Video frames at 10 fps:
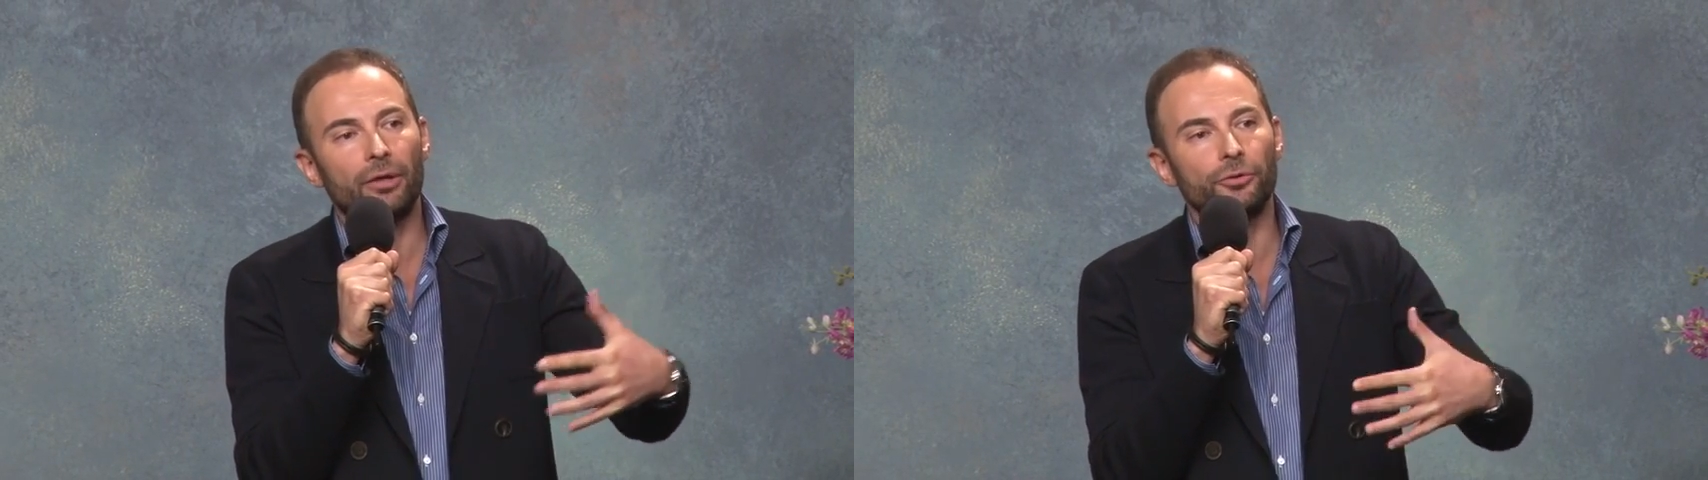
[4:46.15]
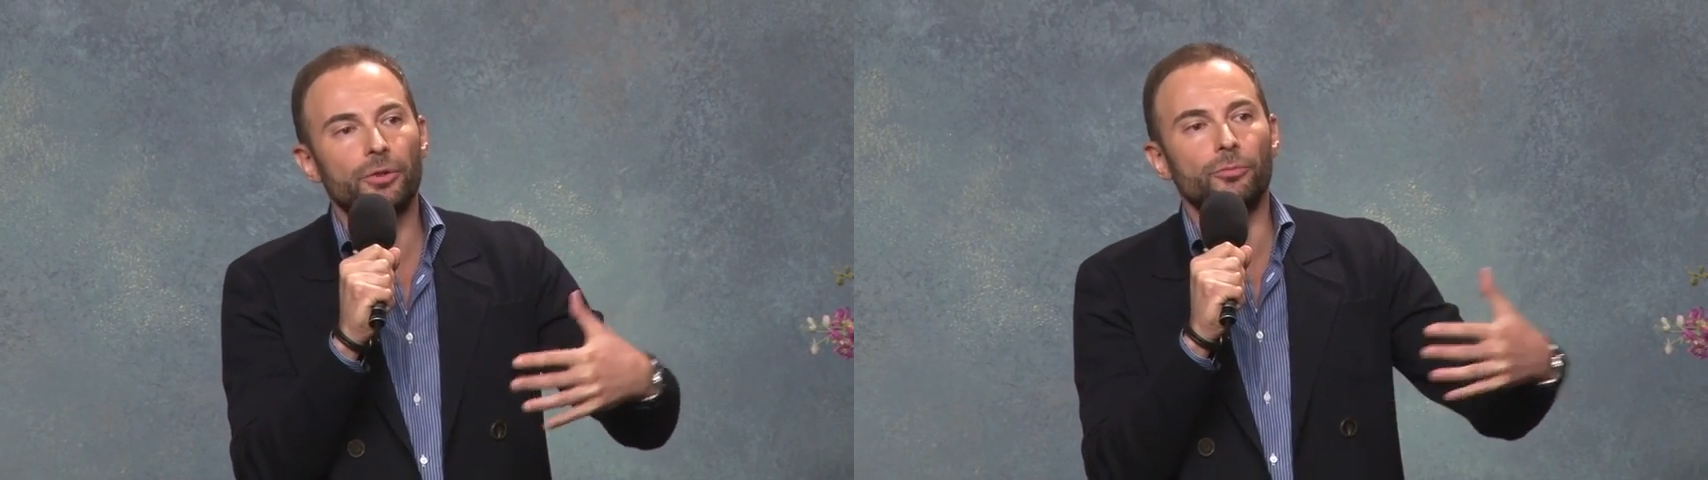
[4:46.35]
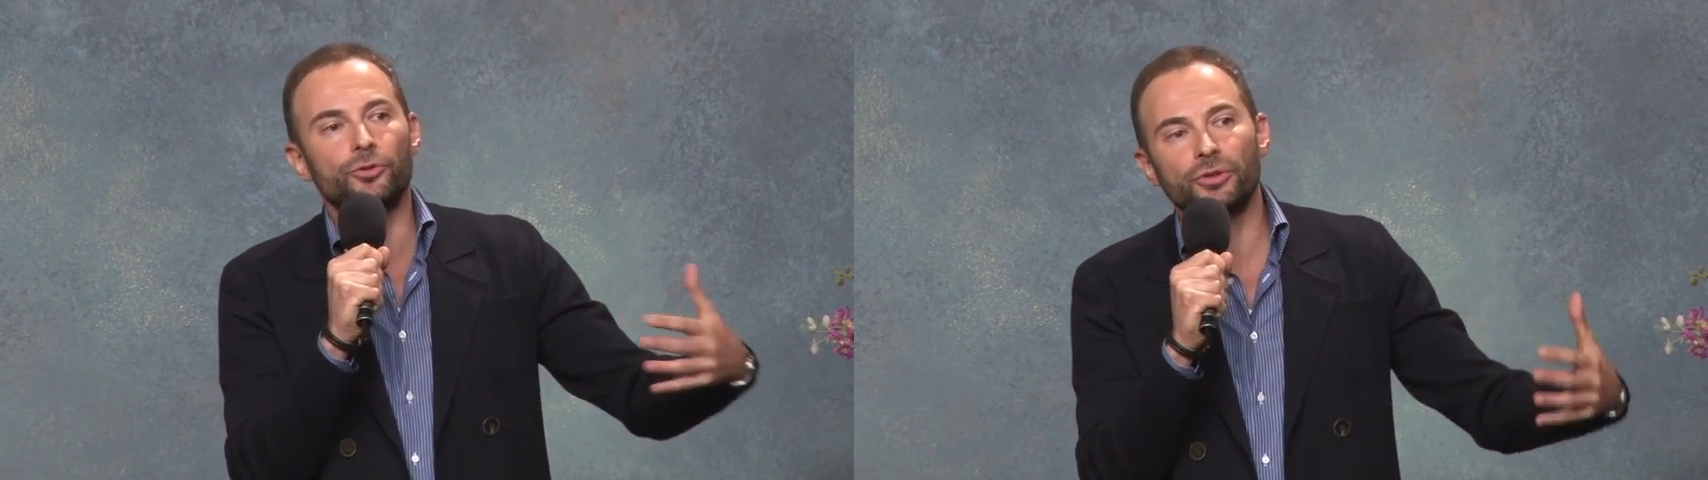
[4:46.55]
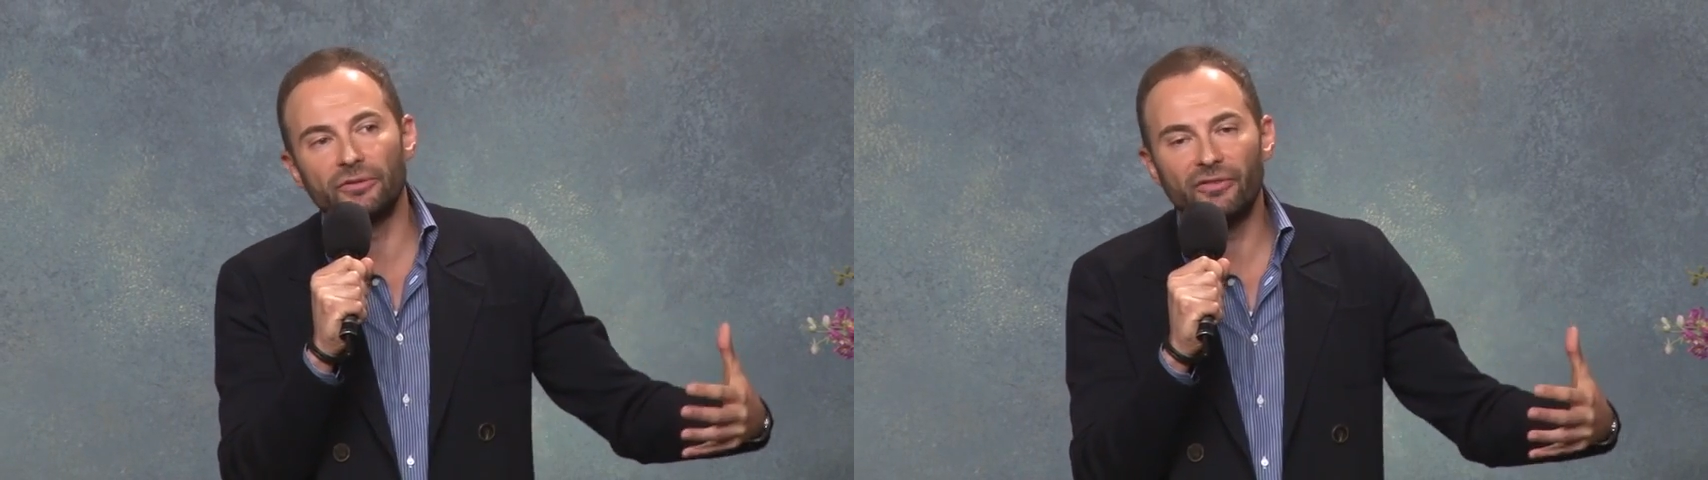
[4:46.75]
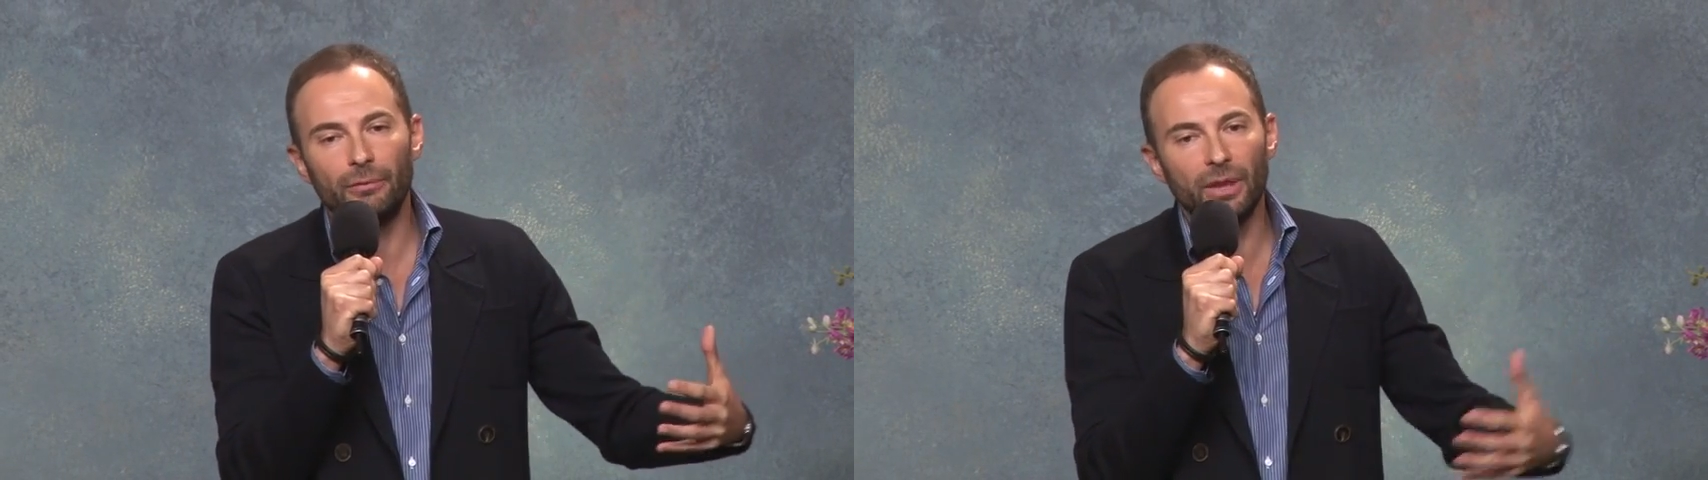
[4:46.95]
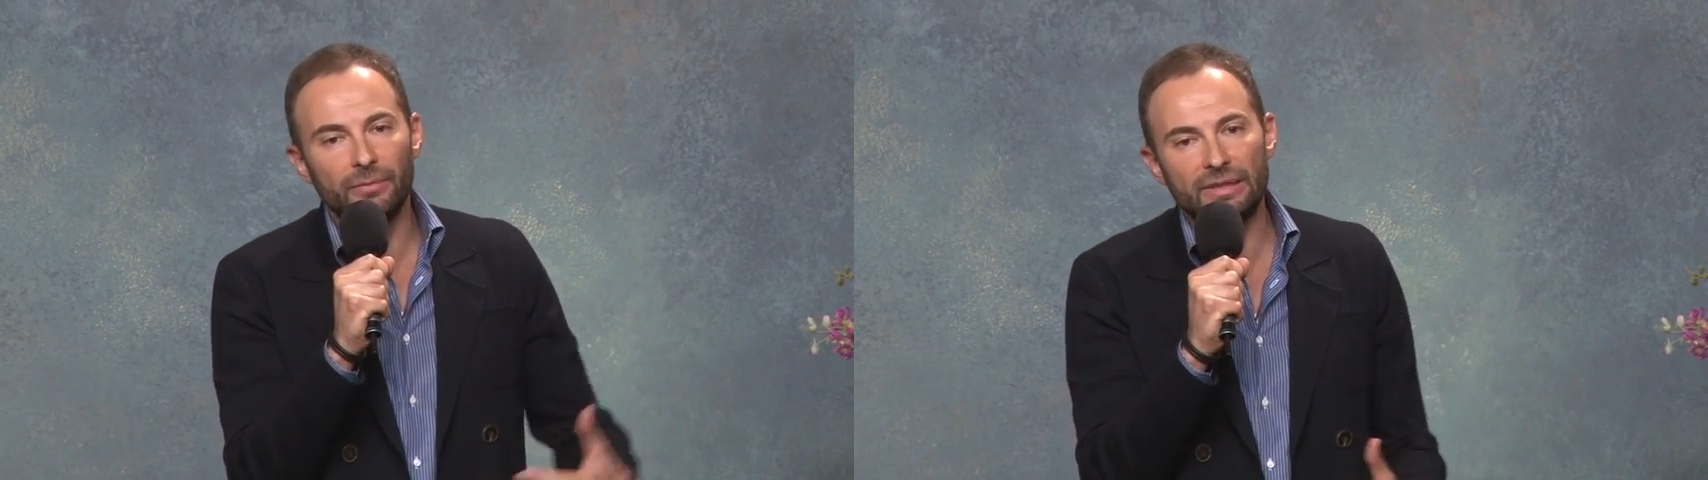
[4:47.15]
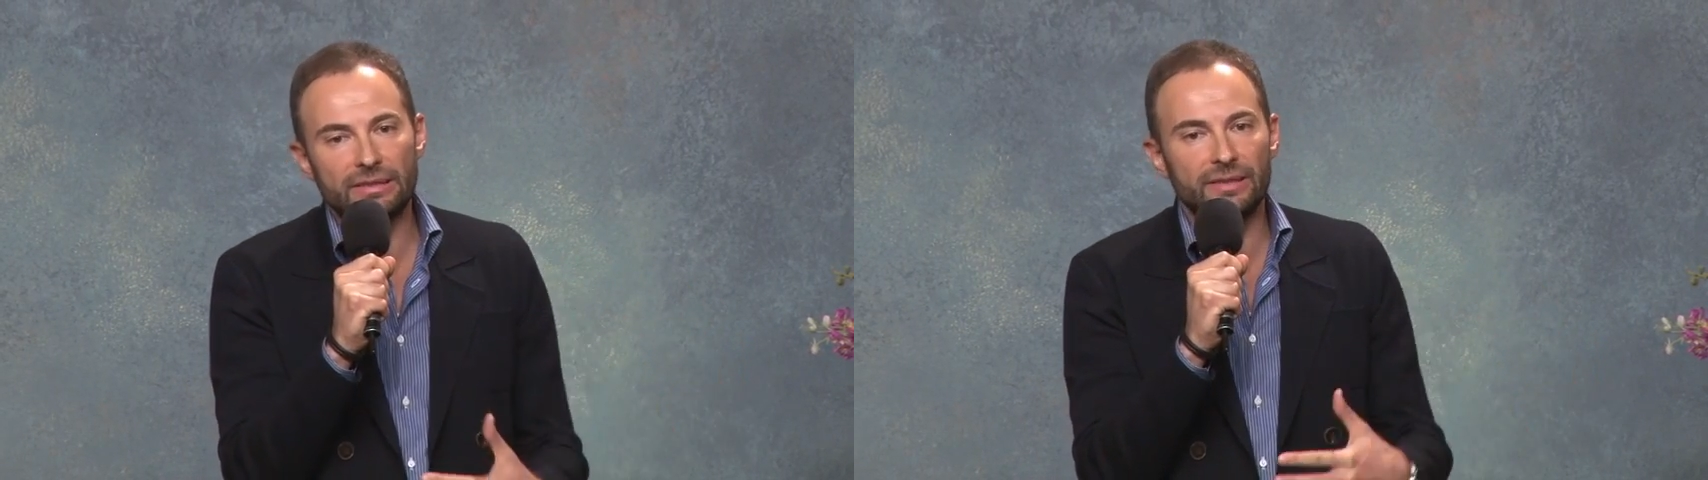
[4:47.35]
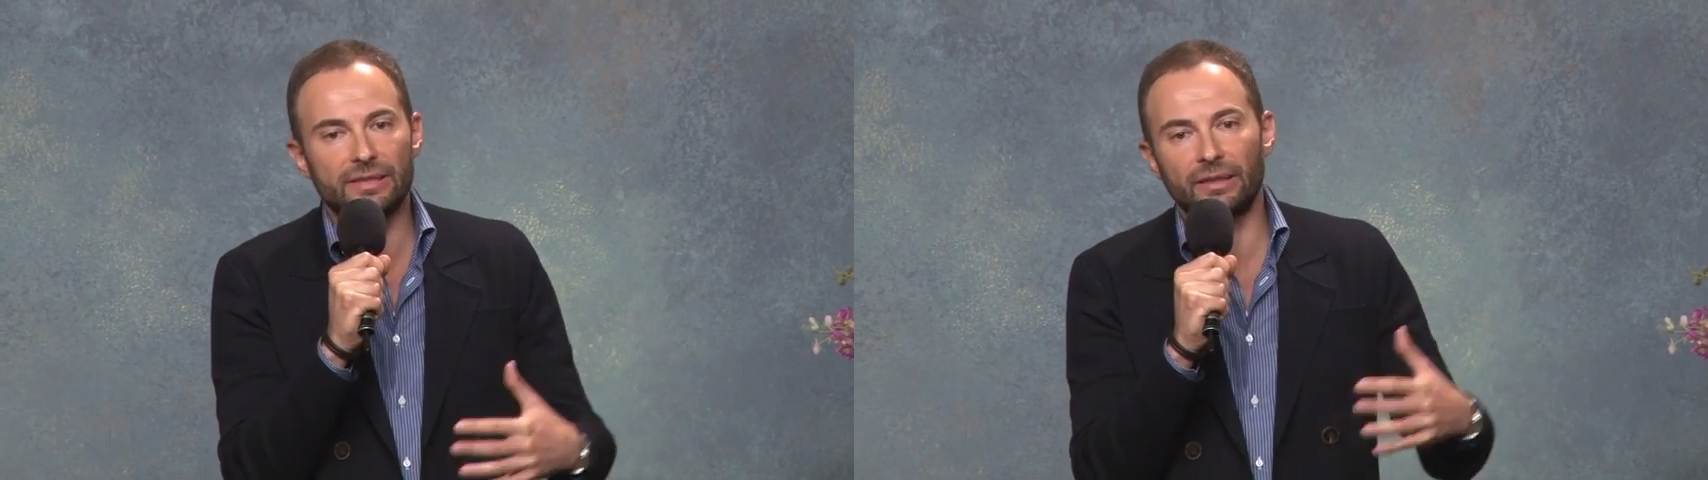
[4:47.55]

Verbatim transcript: contribution to the family business,